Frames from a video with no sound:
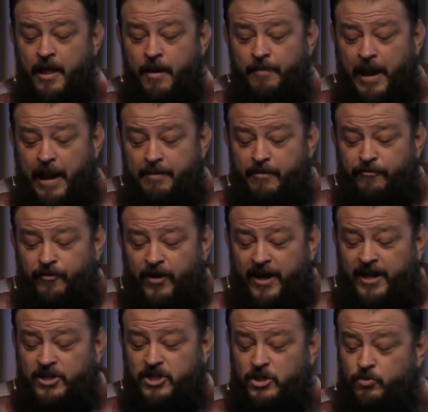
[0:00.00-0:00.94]
but I'm afraid
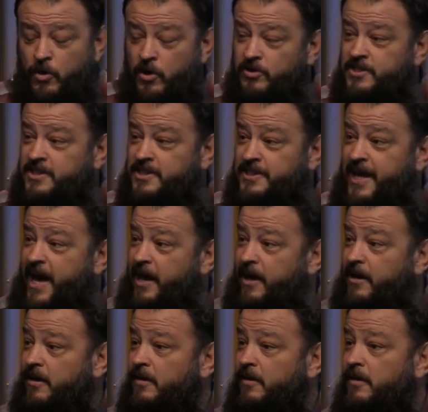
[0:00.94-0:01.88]
it just won't stick
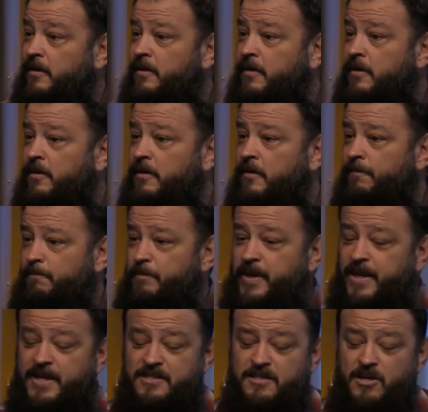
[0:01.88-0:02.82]

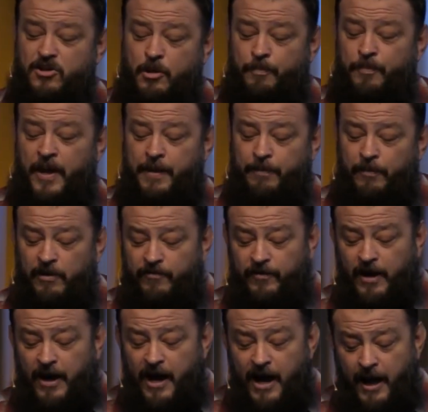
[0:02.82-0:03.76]
because they're the people of
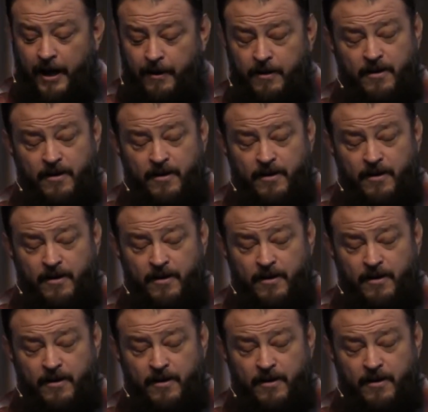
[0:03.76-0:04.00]
God.